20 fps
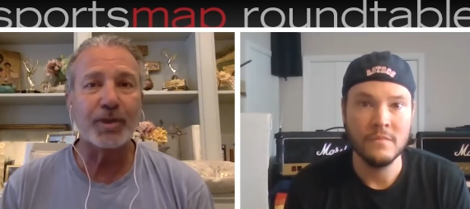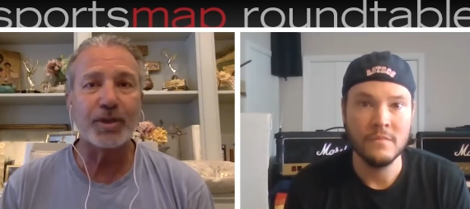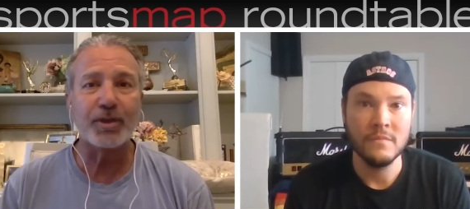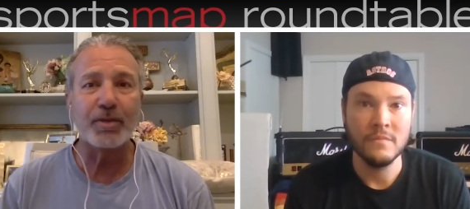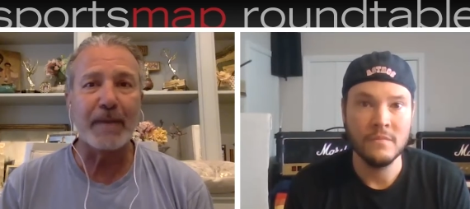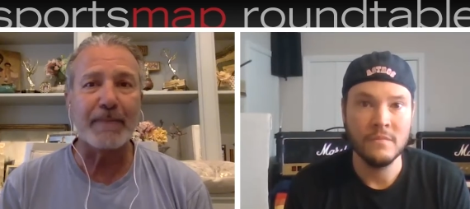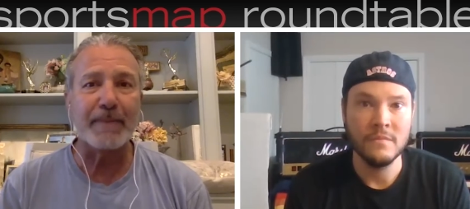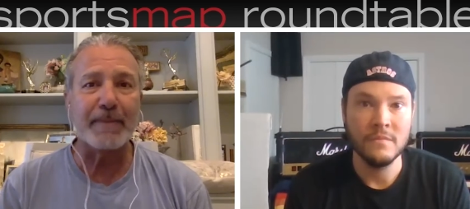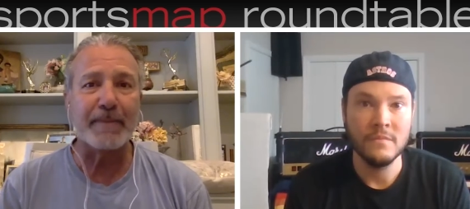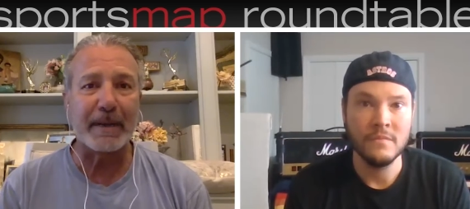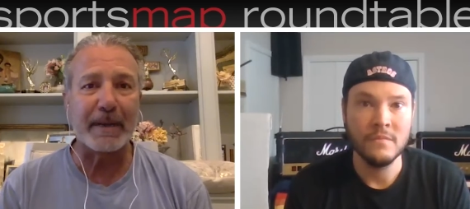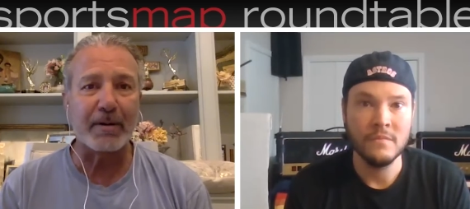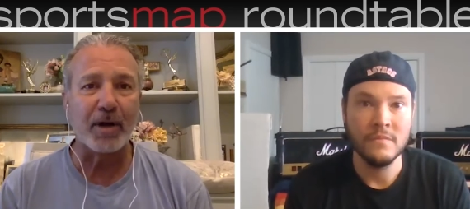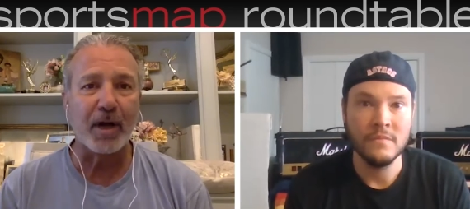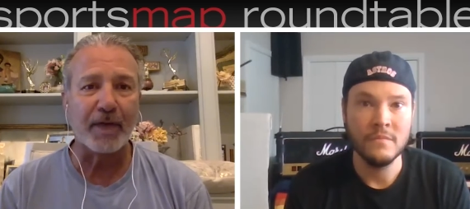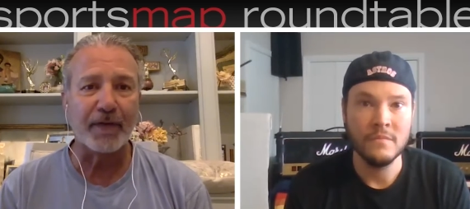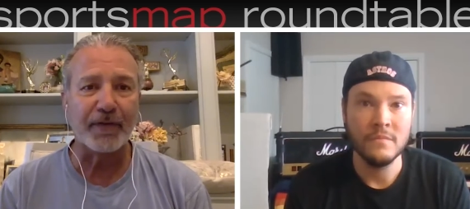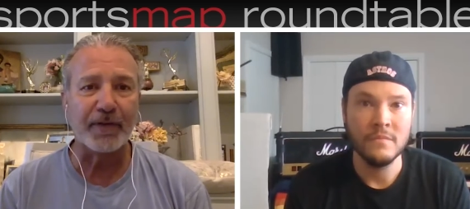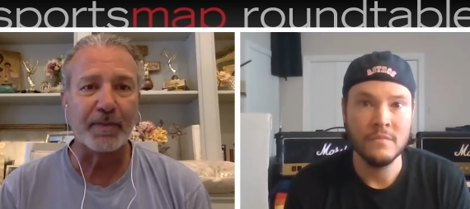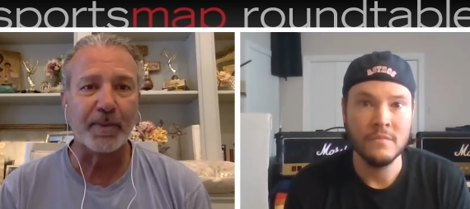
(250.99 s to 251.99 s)
Speaker 1: You might be better
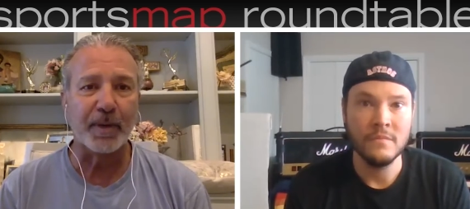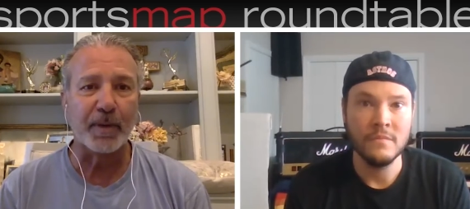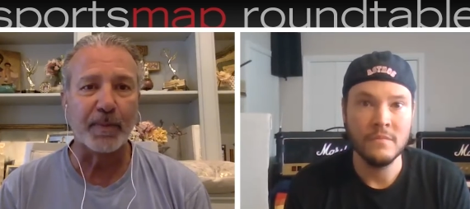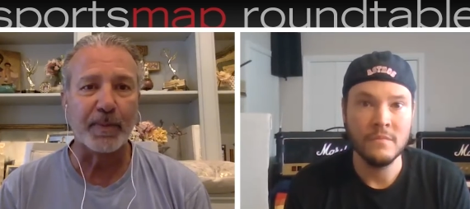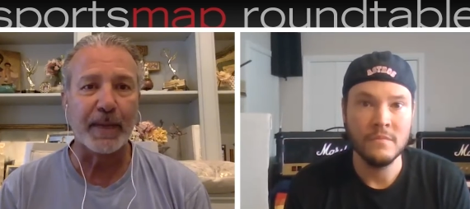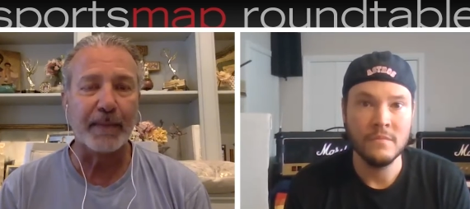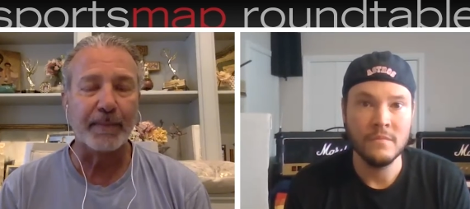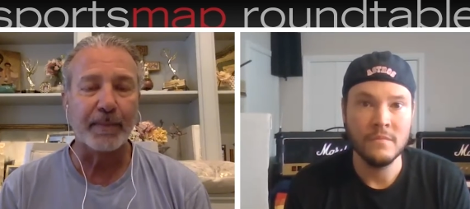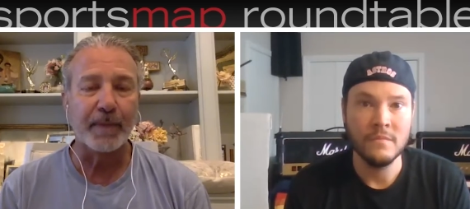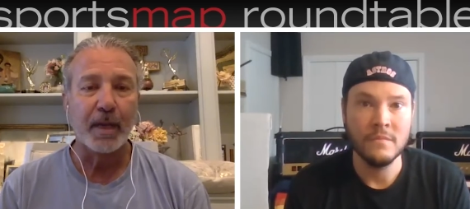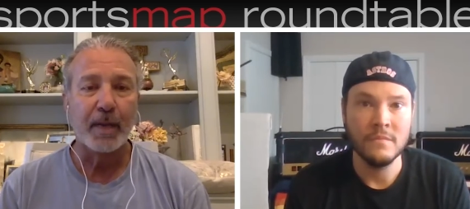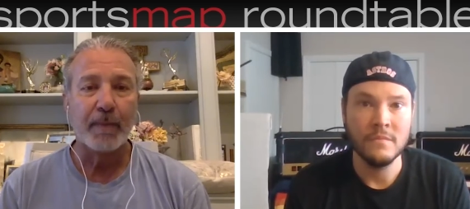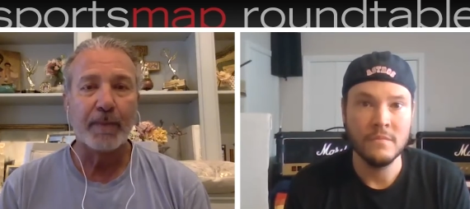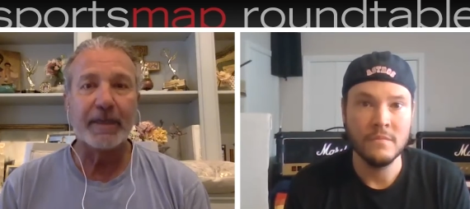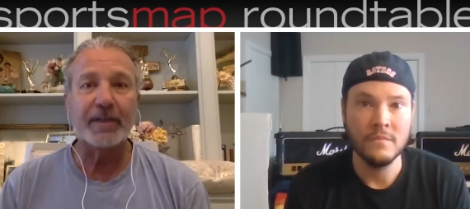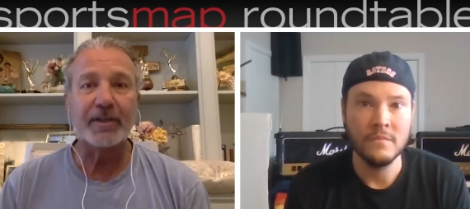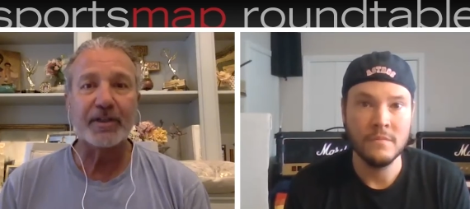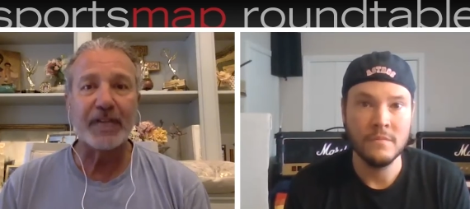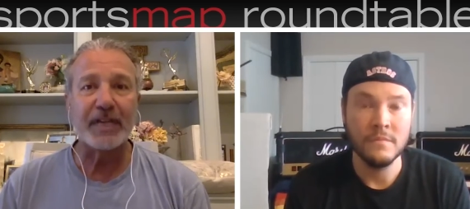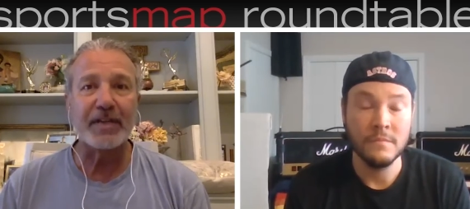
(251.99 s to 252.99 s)
off in the bullpen
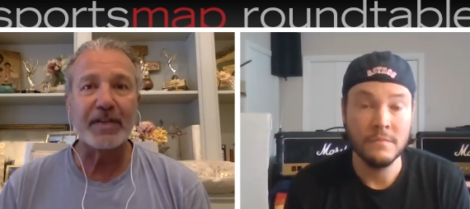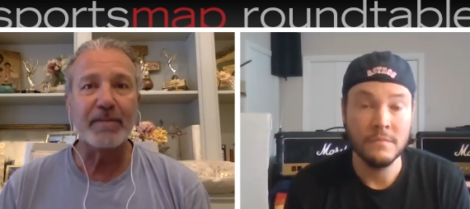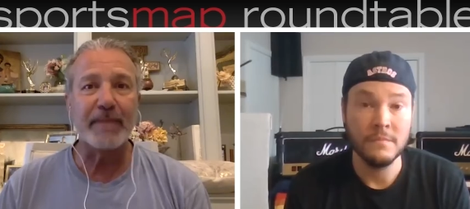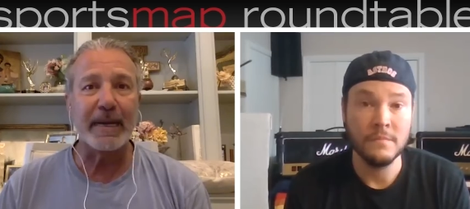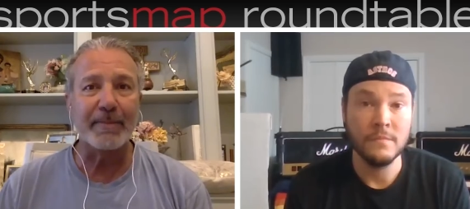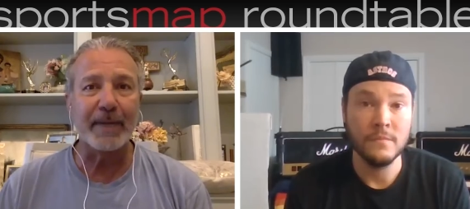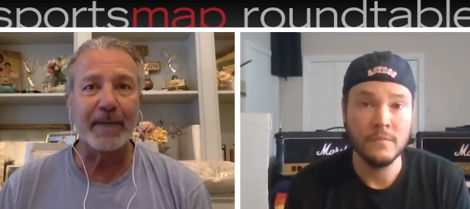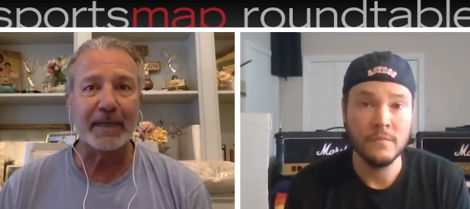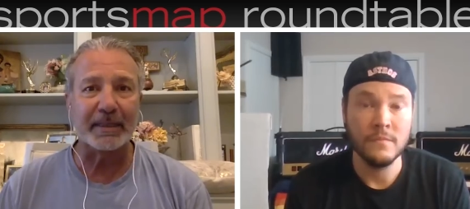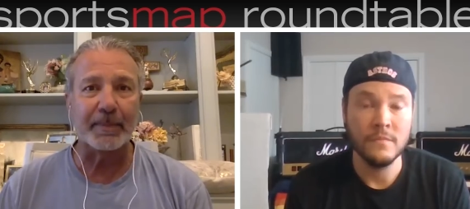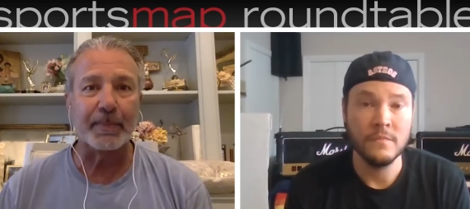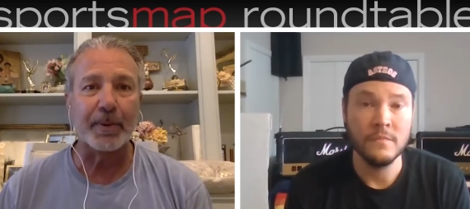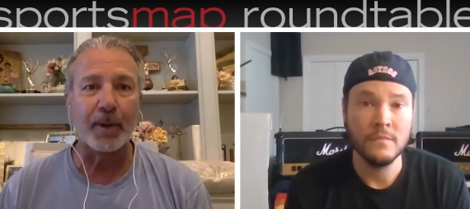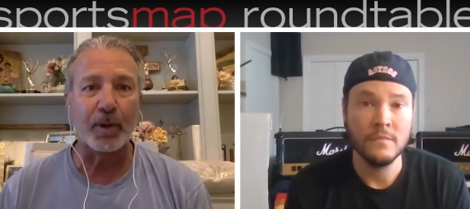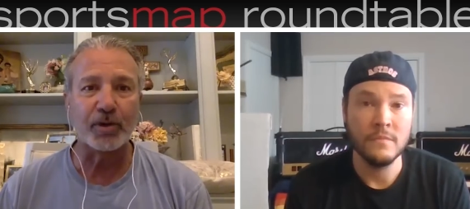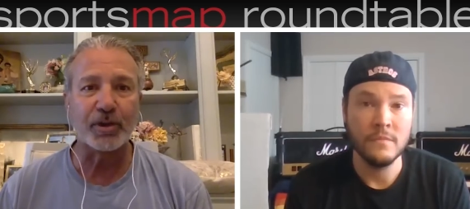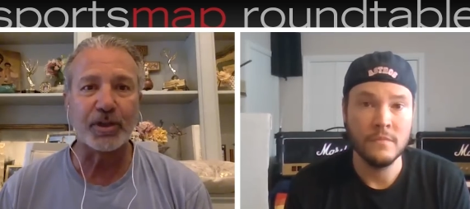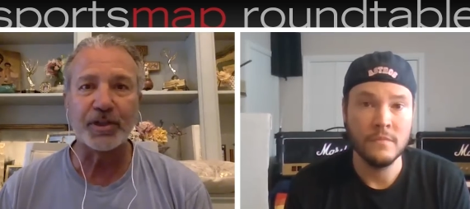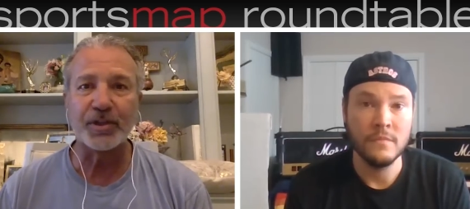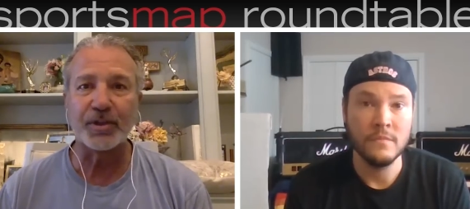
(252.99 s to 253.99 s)
because then you might make the
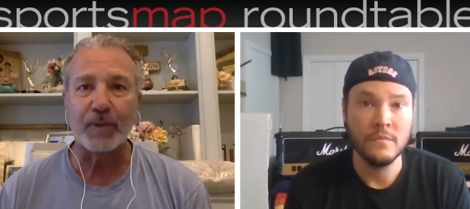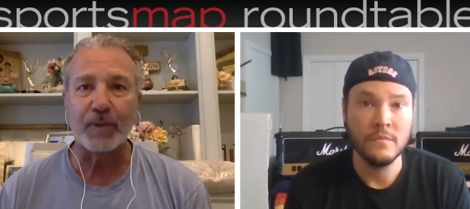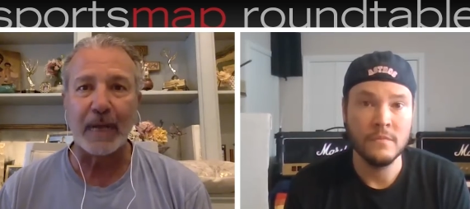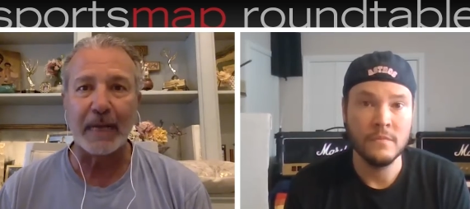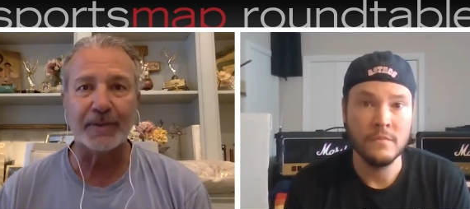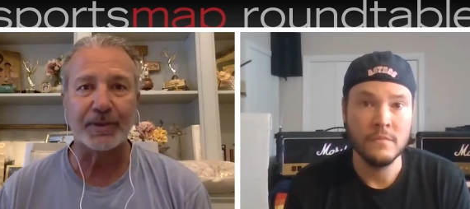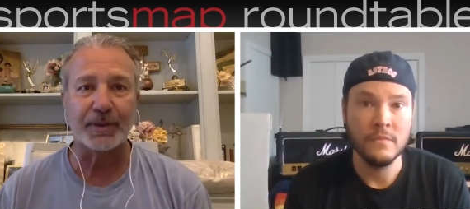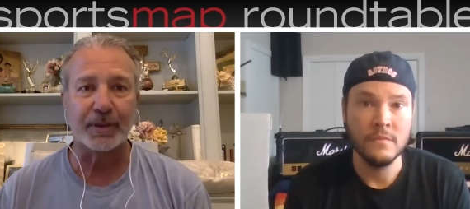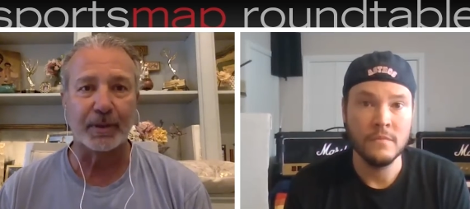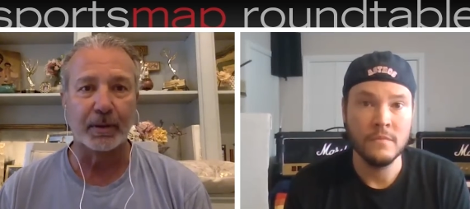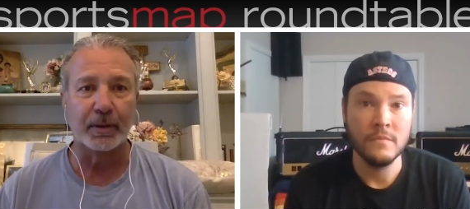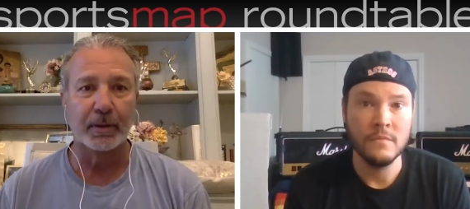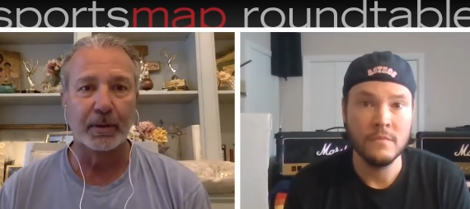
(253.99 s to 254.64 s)
postseason roster.